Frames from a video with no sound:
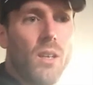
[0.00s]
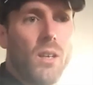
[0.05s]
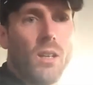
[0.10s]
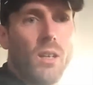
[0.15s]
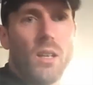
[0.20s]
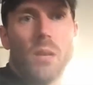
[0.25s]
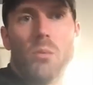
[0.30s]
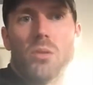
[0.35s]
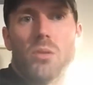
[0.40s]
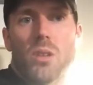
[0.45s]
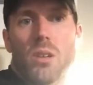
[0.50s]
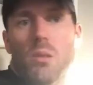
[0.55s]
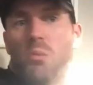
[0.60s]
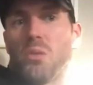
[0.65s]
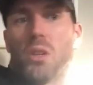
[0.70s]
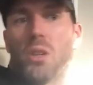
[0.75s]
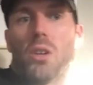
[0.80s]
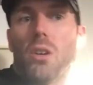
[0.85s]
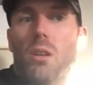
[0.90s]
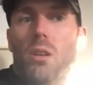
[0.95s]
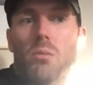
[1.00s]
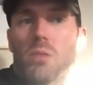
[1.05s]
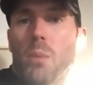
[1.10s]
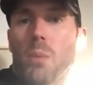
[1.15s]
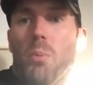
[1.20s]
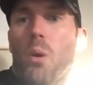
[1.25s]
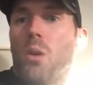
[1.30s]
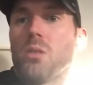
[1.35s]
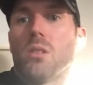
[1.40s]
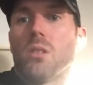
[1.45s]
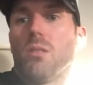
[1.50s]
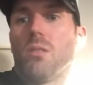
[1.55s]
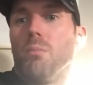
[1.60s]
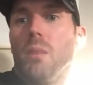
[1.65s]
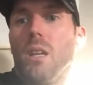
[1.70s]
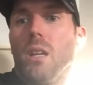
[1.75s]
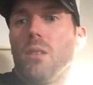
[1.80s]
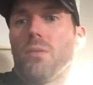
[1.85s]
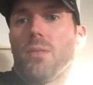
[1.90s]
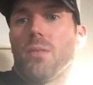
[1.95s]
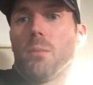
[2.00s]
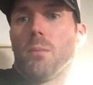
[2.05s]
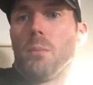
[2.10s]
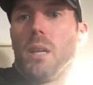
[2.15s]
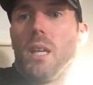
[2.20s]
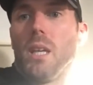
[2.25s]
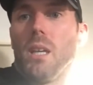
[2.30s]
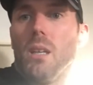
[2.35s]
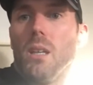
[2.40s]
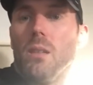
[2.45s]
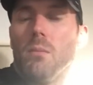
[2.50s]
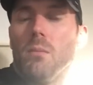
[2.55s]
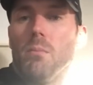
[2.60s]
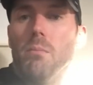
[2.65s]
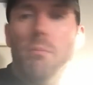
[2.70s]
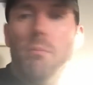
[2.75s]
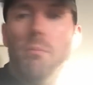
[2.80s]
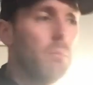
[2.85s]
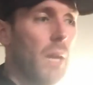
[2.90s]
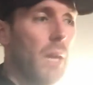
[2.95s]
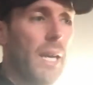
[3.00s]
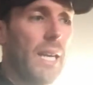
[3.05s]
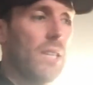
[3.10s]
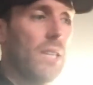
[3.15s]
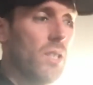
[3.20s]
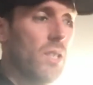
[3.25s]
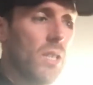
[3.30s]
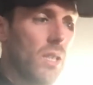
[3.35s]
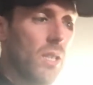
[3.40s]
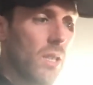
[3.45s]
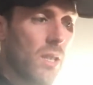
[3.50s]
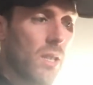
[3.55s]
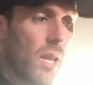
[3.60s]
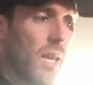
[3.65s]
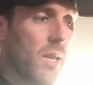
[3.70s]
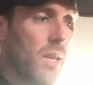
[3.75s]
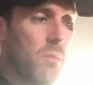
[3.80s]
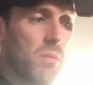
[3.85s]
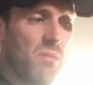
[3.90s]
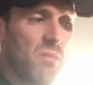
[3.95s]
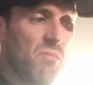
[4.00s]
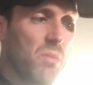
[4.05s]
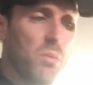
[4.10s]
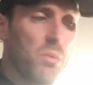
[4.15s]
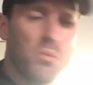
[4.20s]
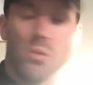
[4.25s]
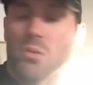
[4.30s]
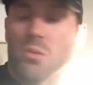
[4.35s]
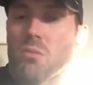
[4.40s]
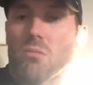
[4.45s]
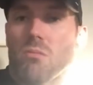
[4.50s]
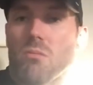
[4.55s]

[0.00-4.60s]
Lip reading: it was a positive meeting for me and my agent at the time, and we were just